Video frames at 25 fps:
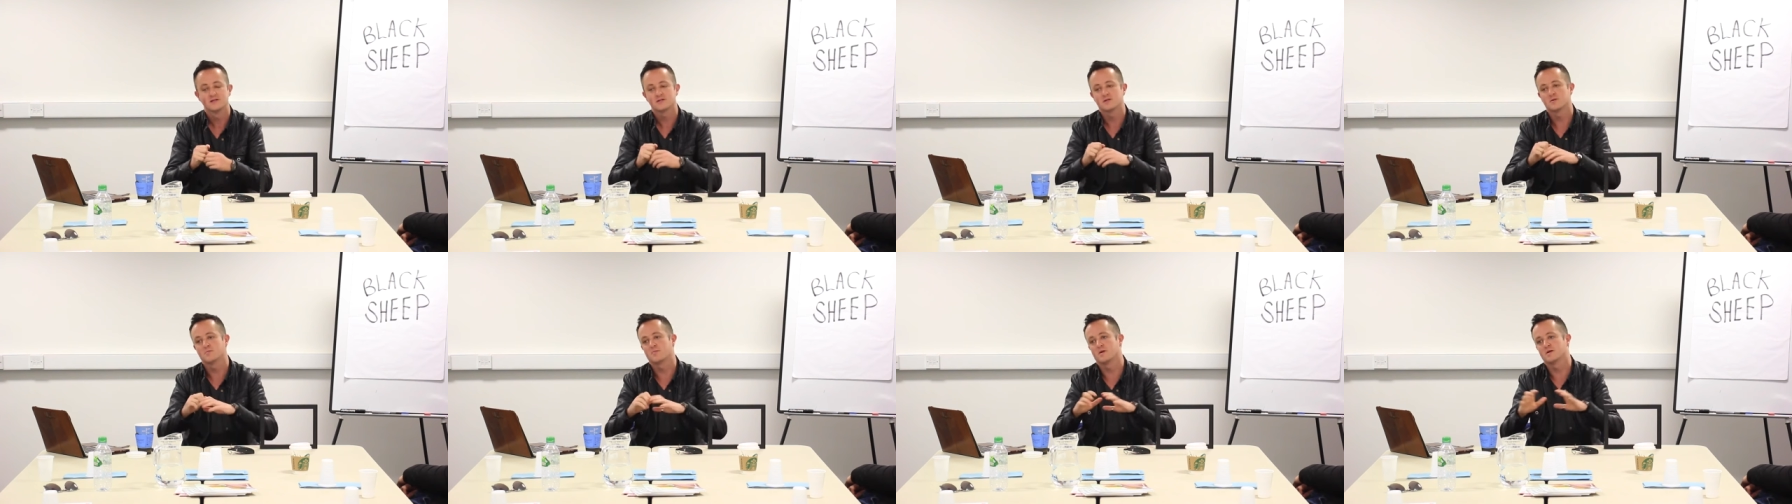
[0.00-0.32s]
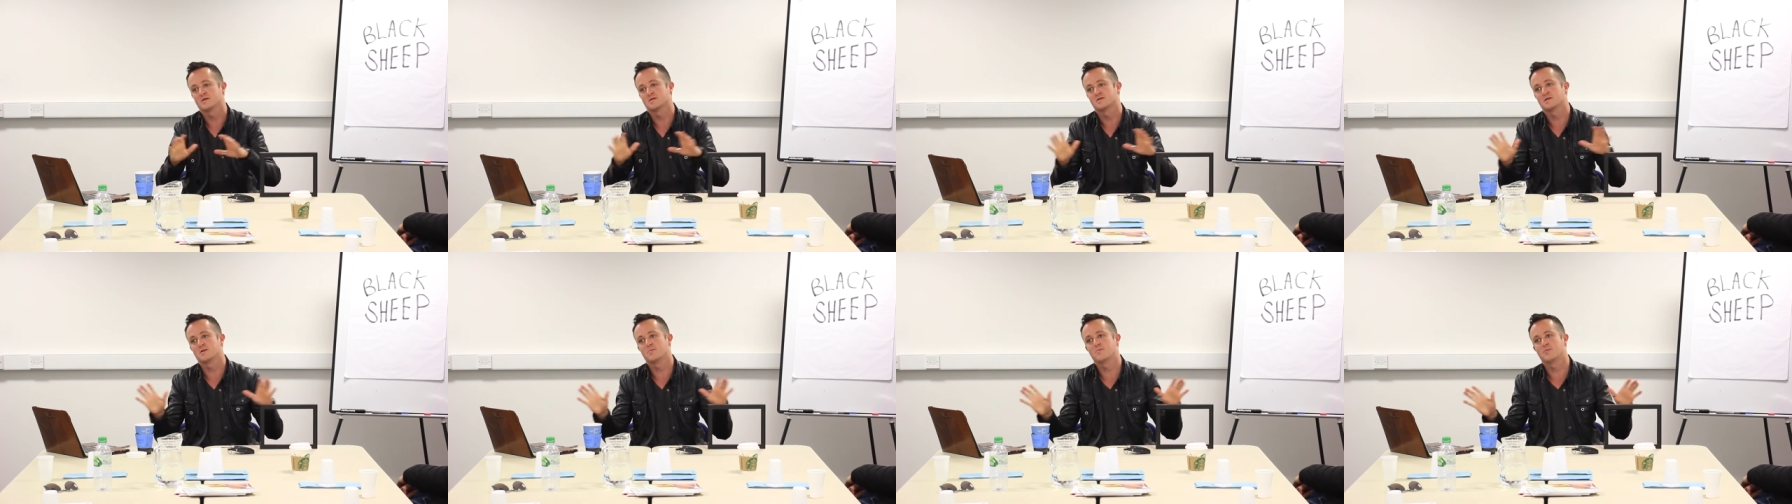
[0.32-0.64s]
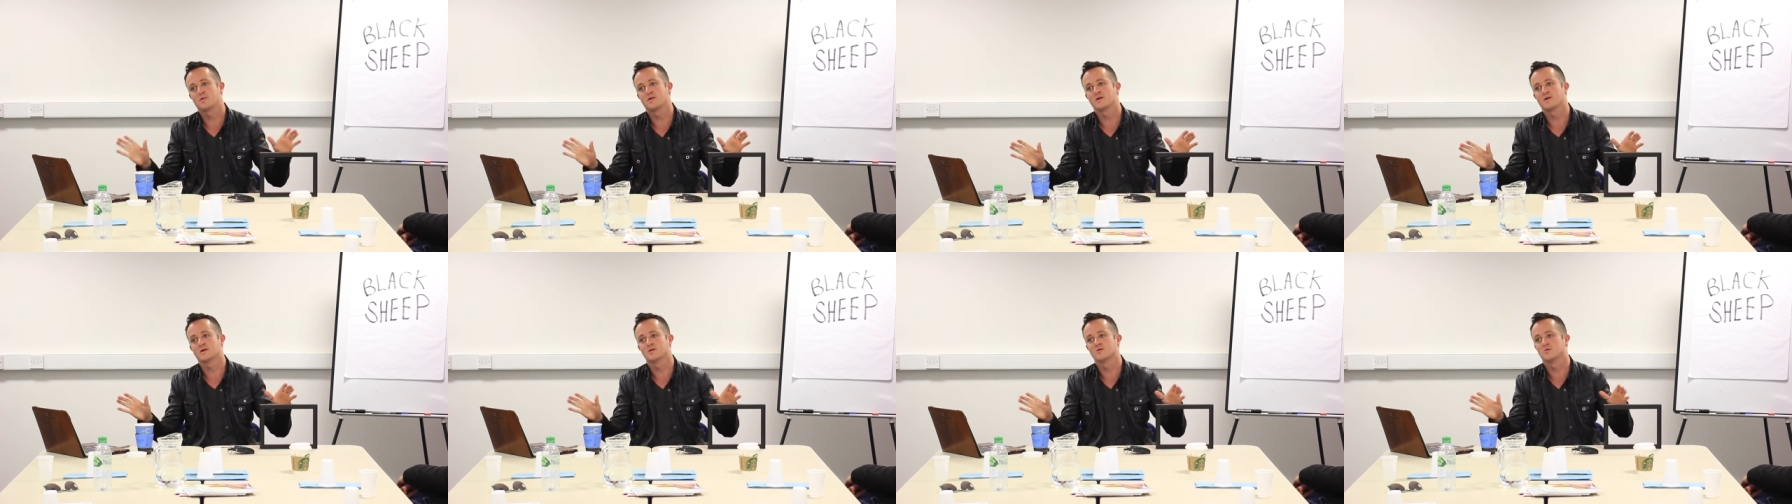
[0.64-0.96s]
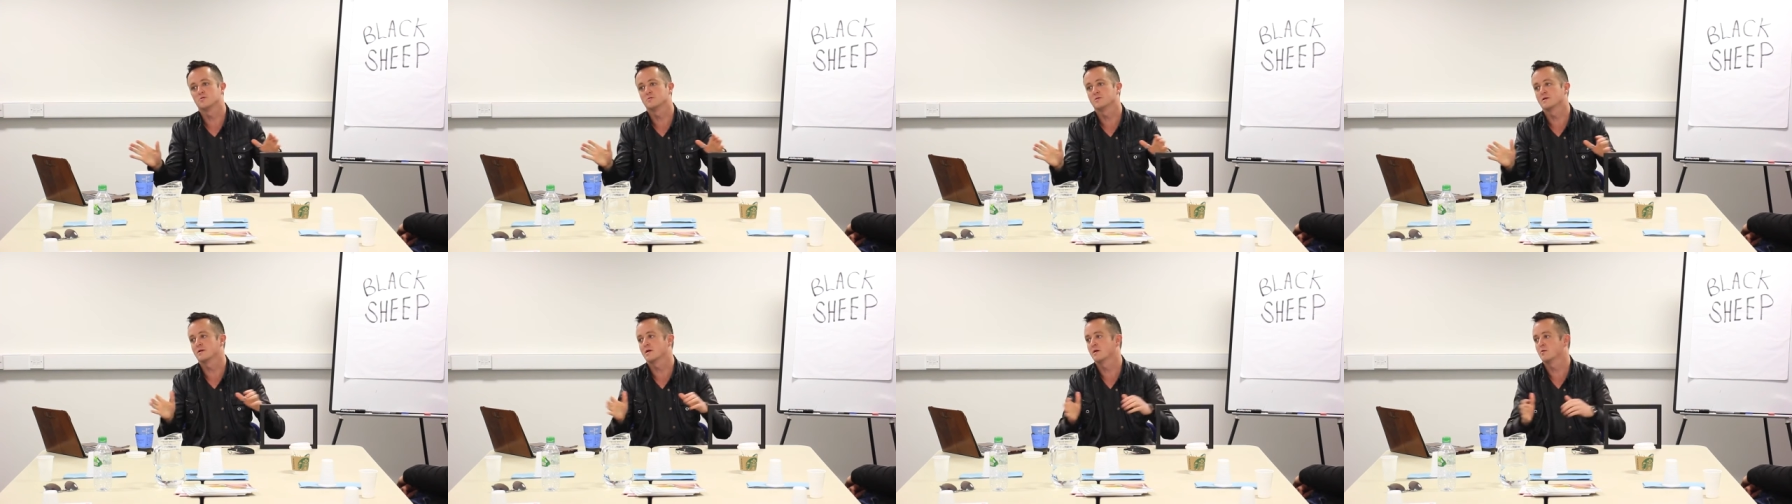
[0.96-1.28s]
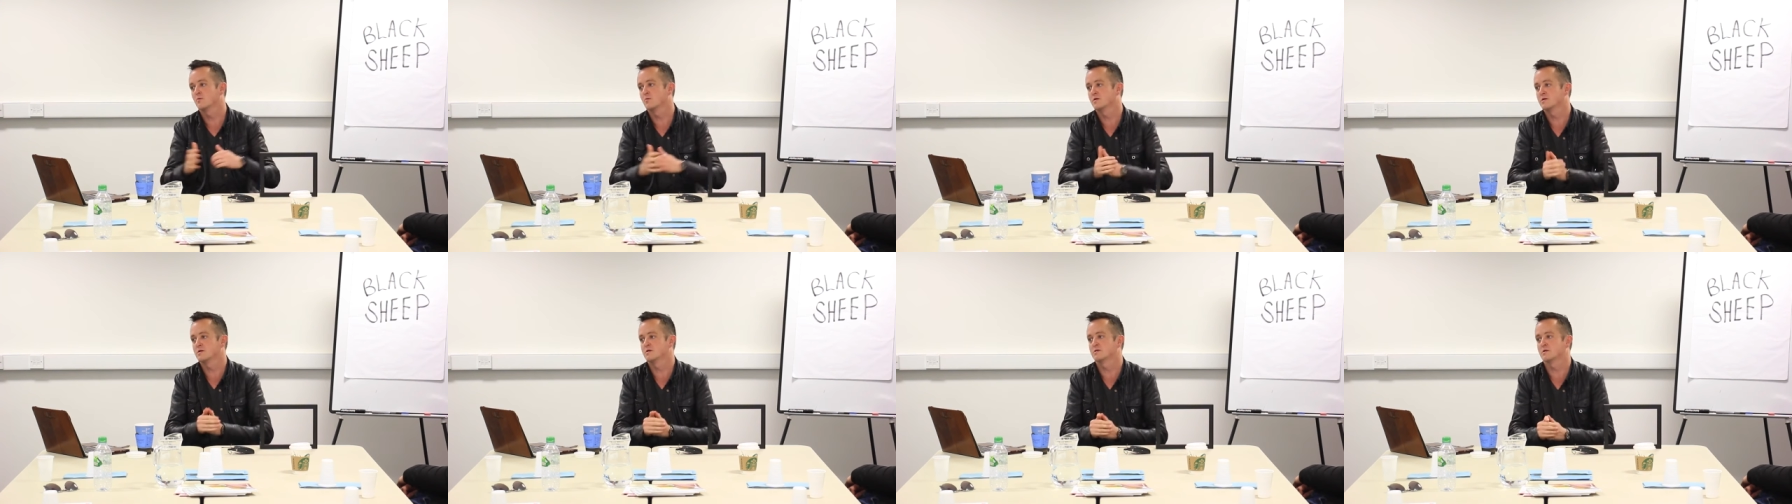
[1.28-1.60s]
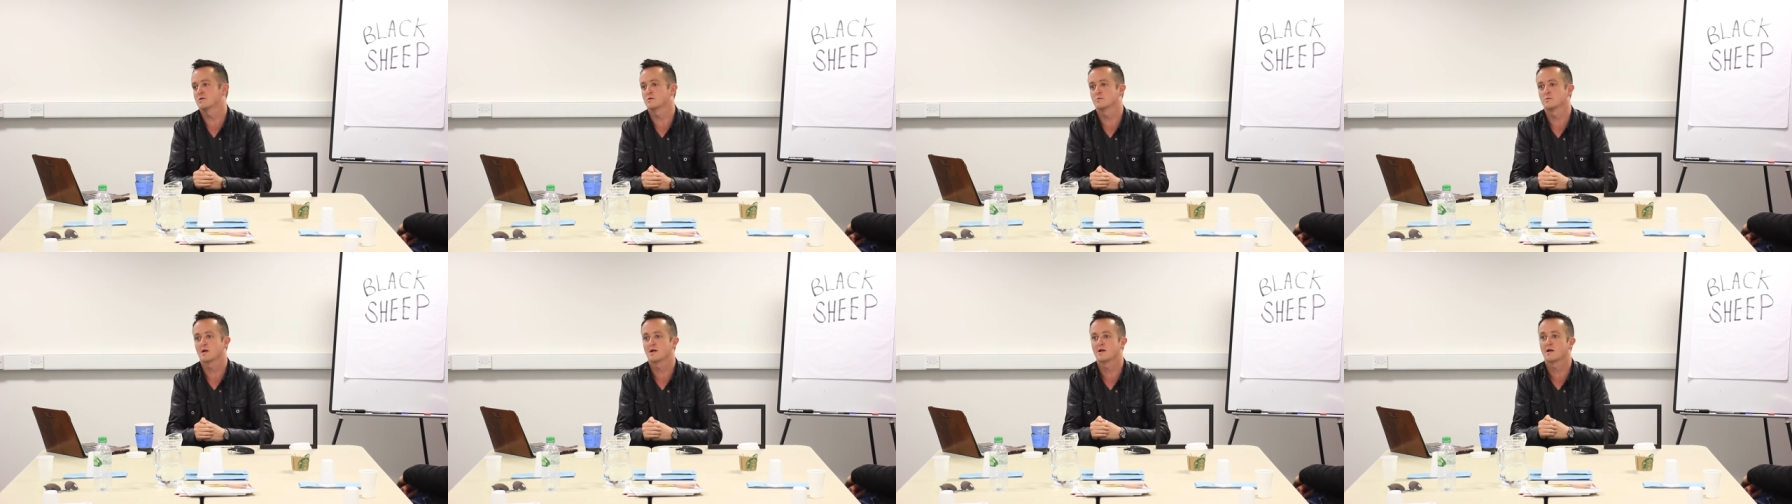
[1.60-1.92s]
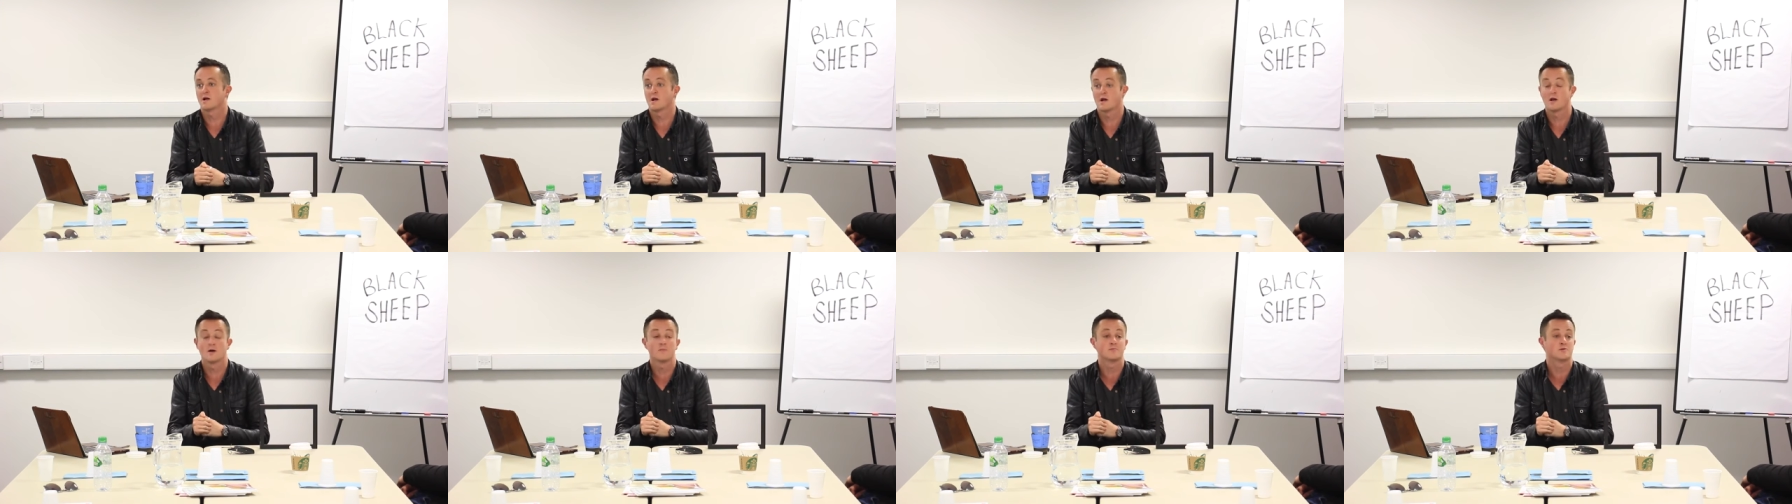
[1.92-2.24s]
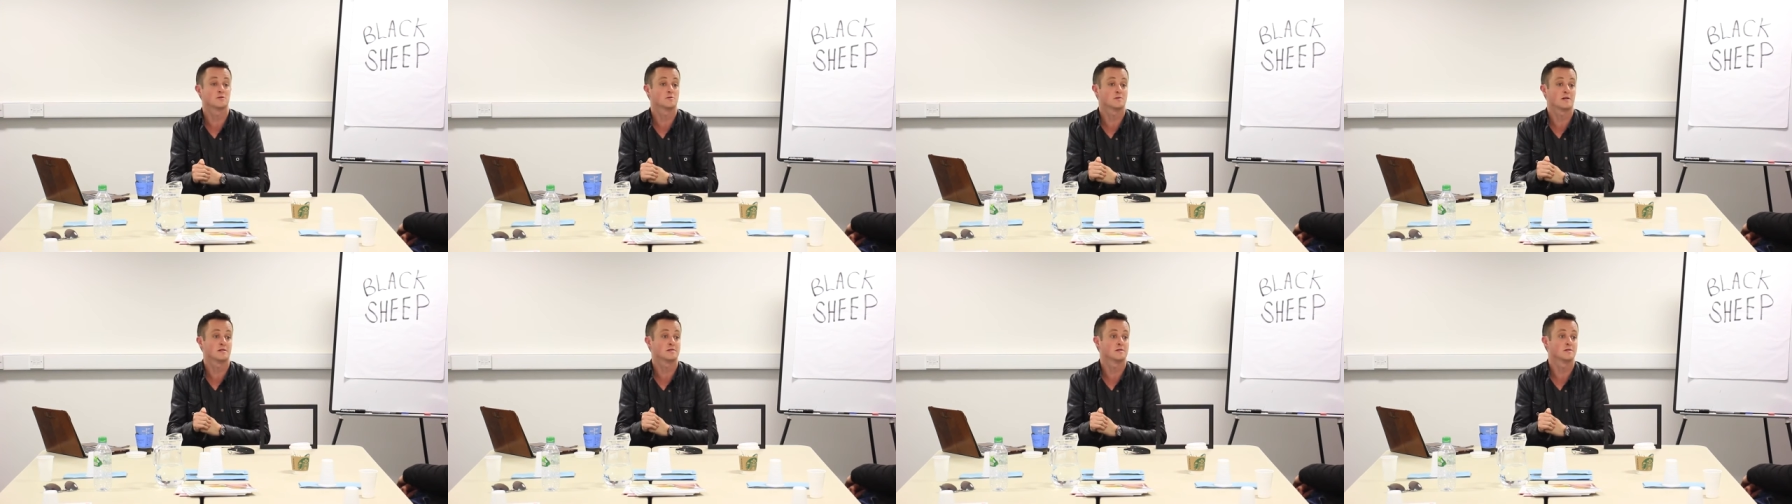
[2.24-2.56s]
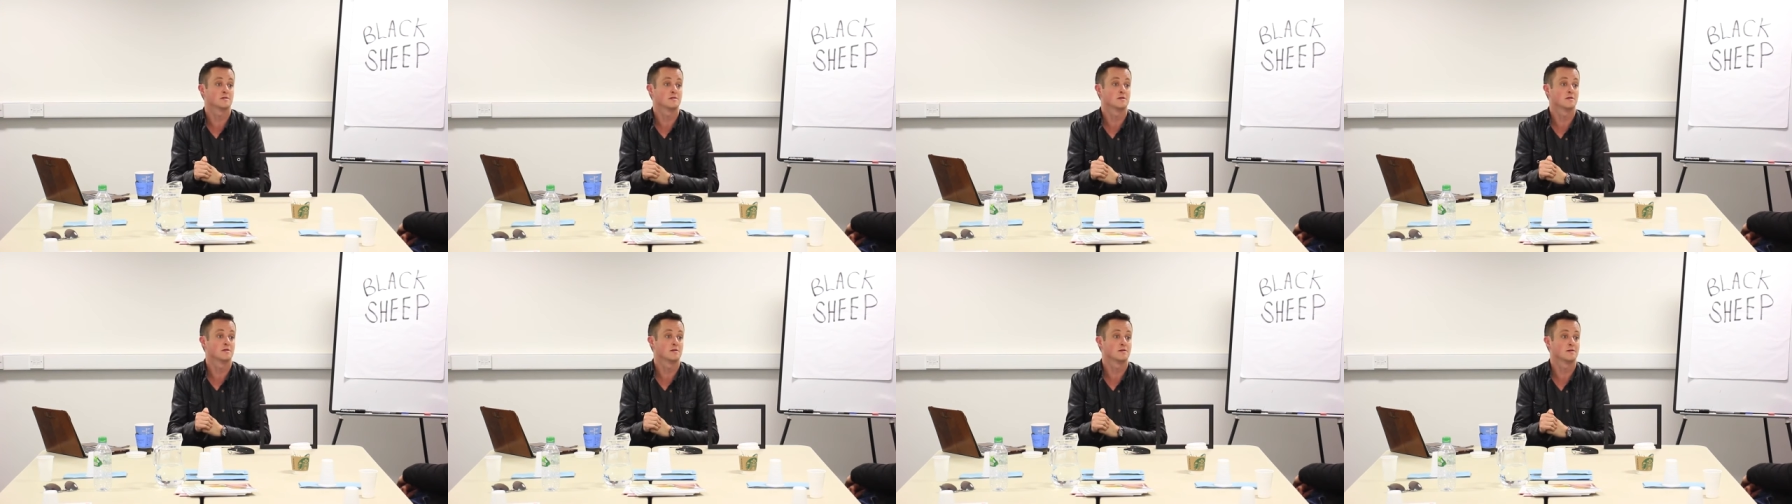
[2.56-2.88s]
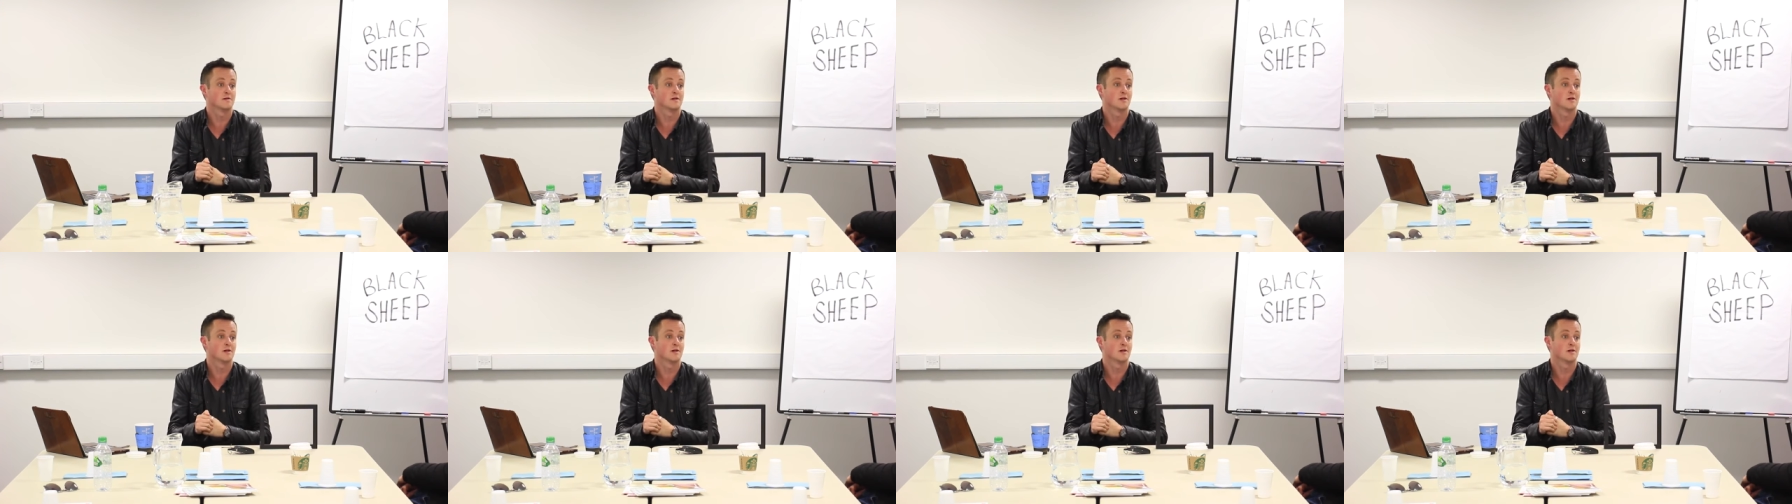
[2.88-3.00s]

So by simply ignoring it, which is a great club strategy,